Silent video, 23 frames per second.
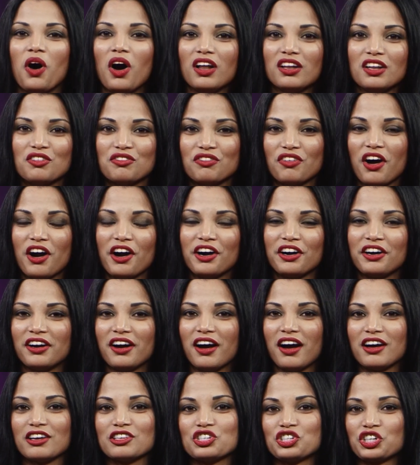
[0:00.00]
all of our
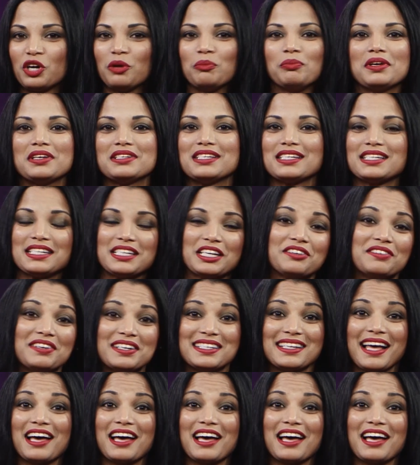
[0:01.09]
Trailblazer series.